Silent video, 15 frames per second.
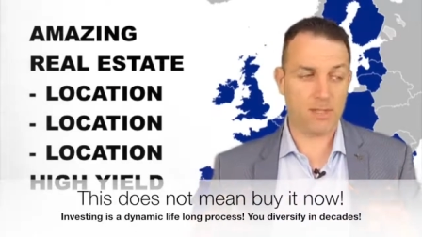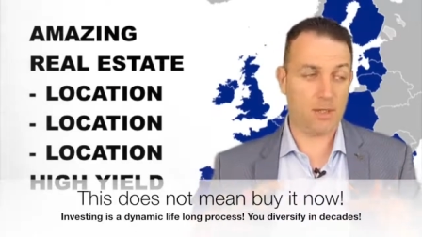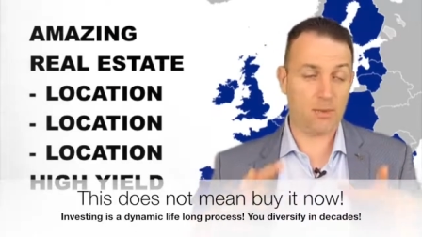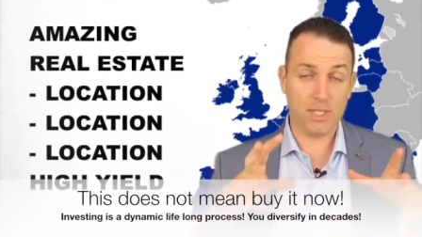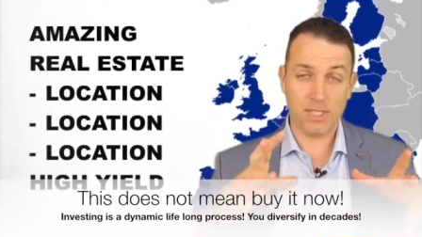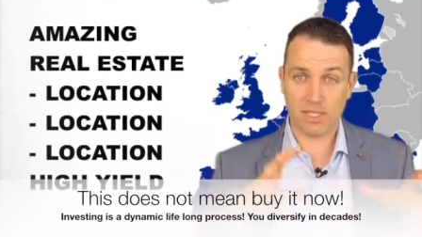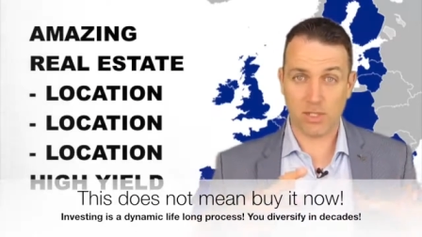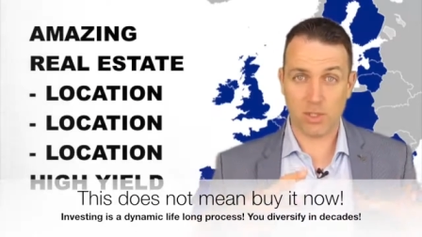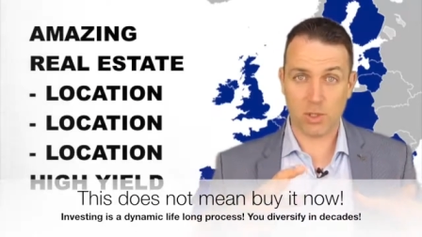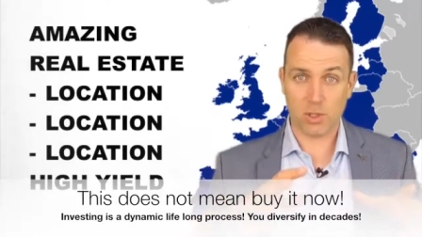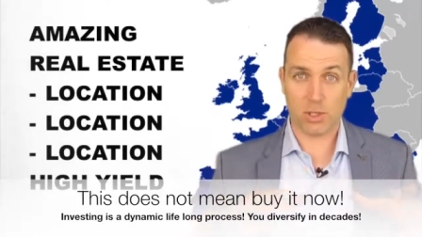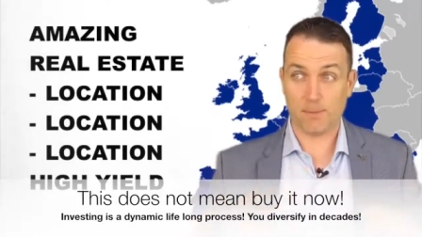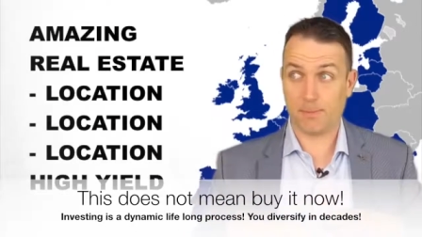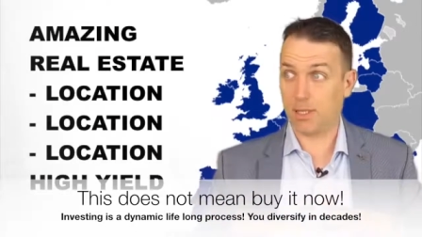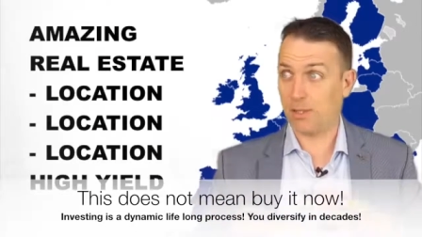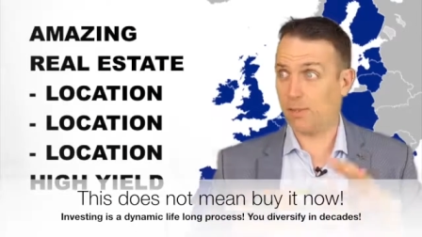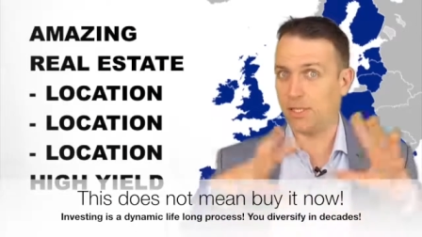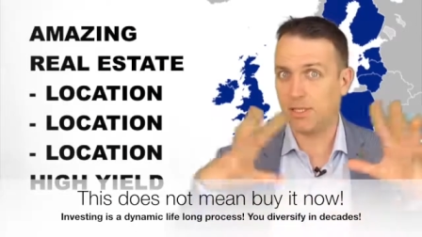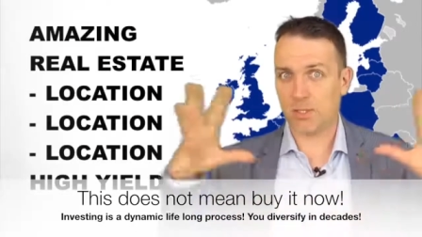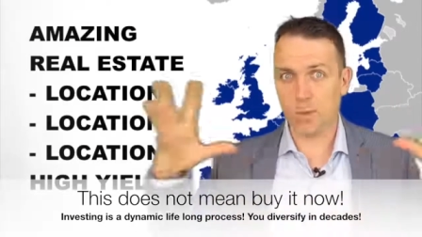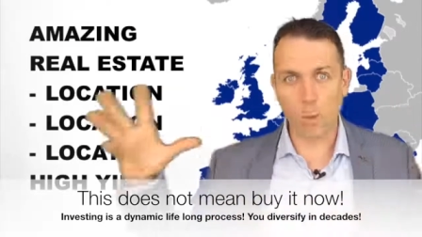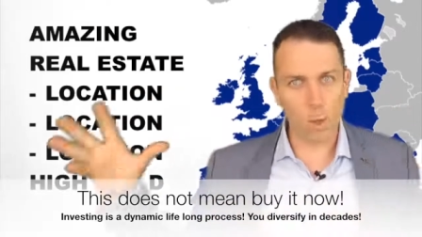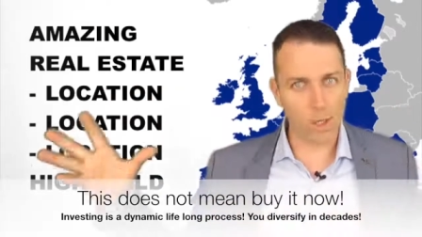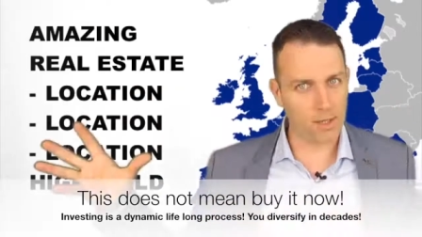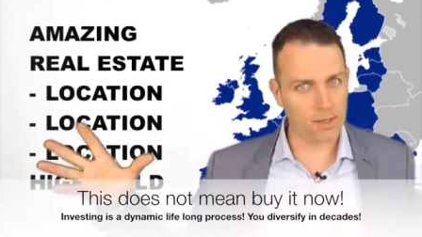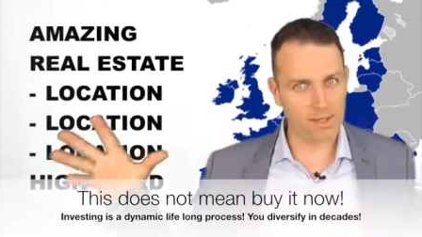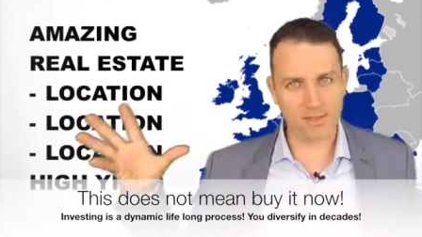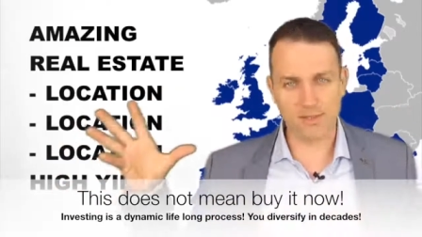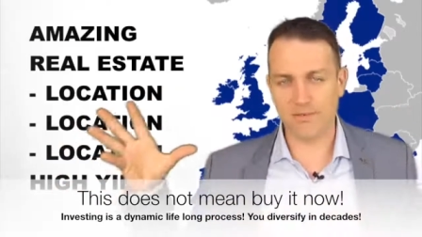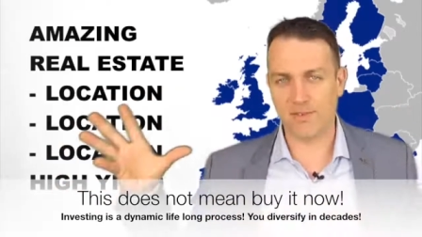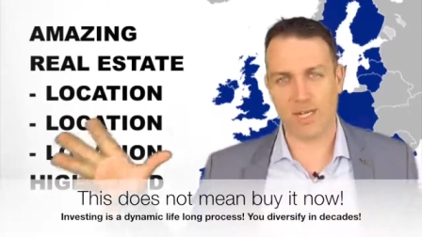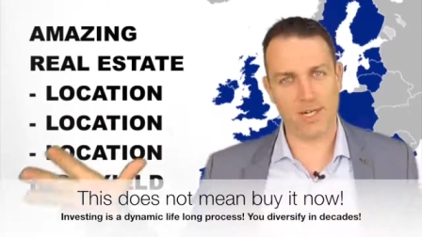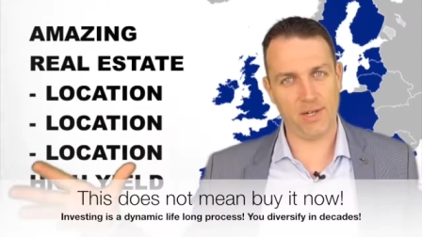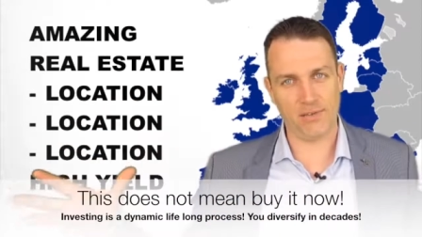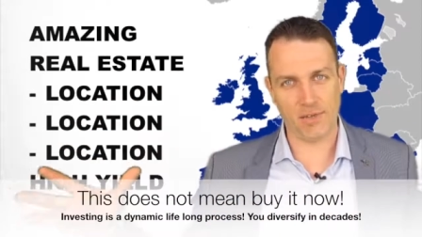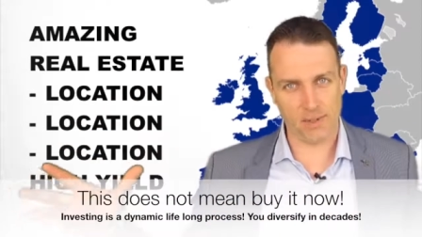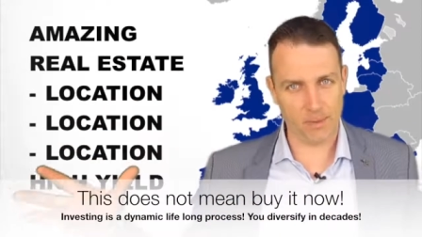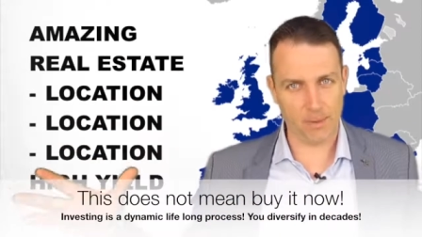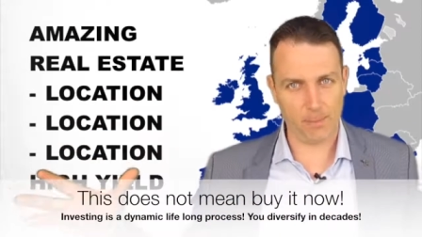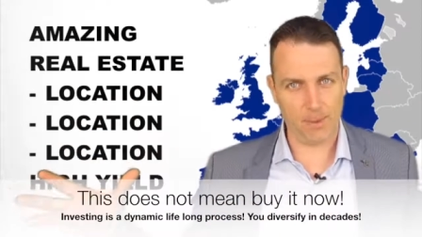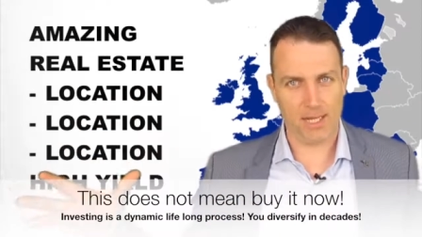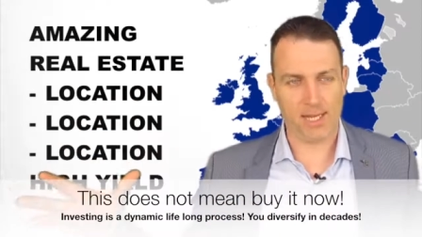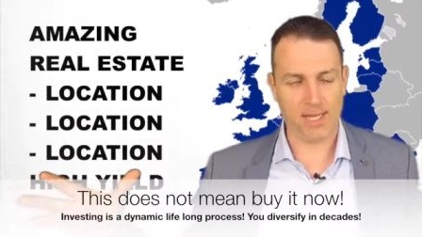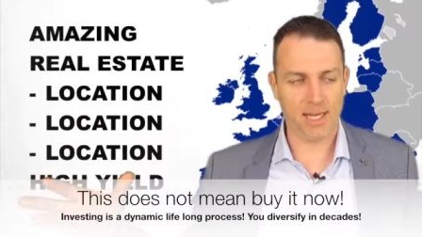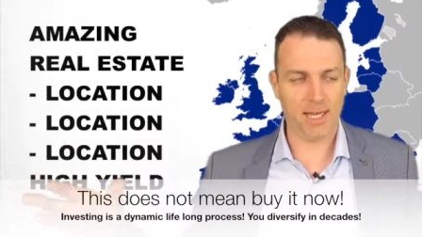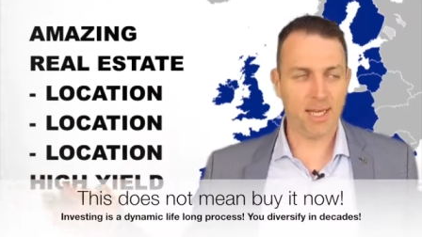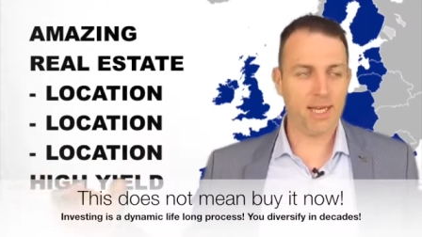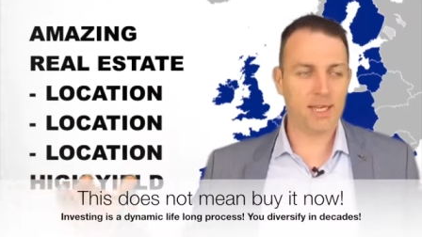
There is in Europe, the world is very, very big.